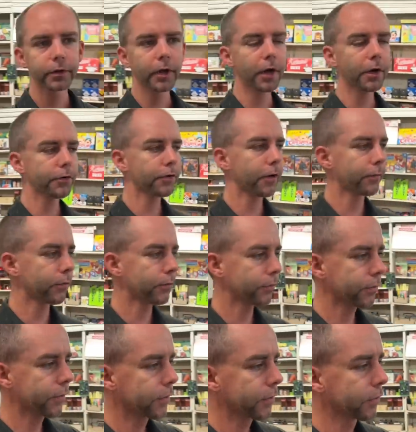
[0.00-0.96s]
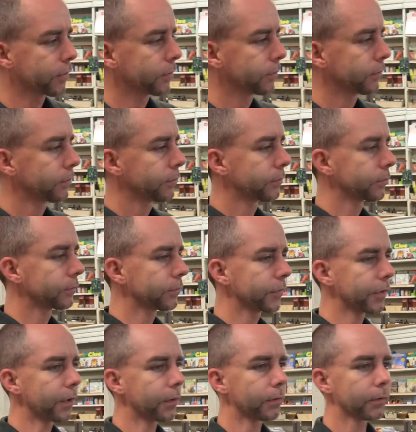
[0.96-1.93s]
a lot of stuff was,
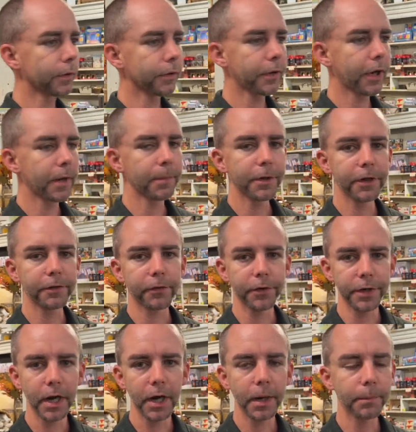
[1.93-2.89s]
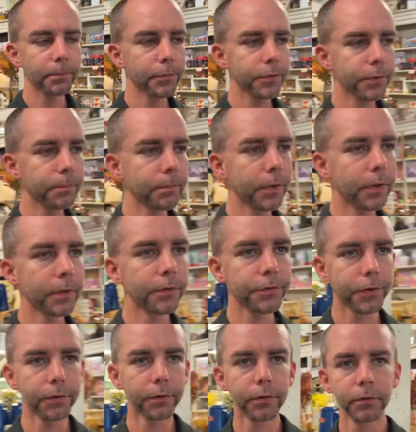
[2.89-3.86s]
you know, it came at different times, but in
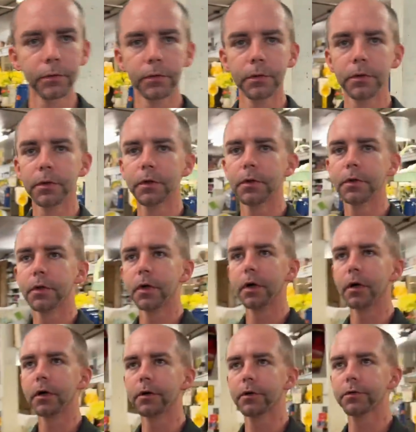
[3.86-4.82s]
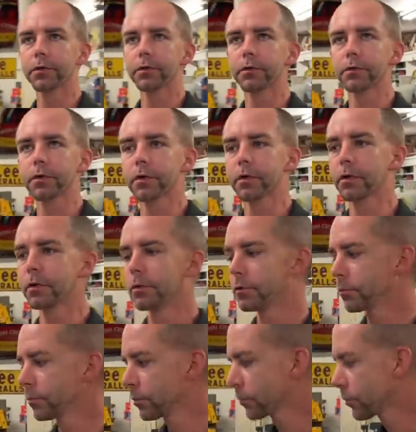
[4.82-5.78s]
general. Uh, this is
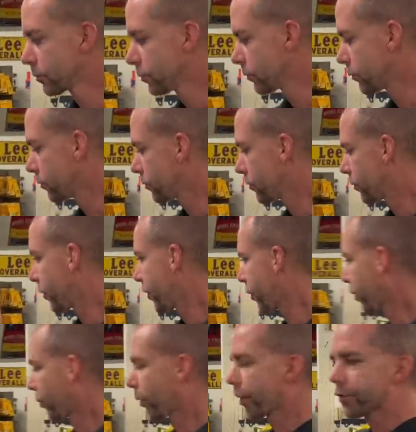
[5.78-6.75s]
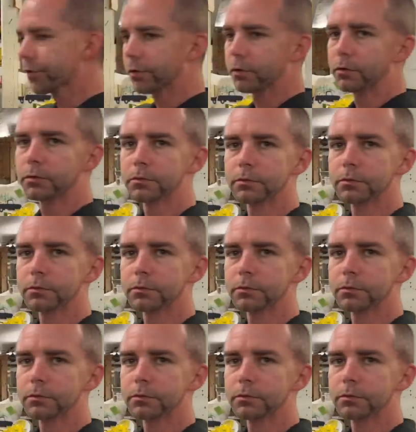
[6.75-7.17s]
now, the original.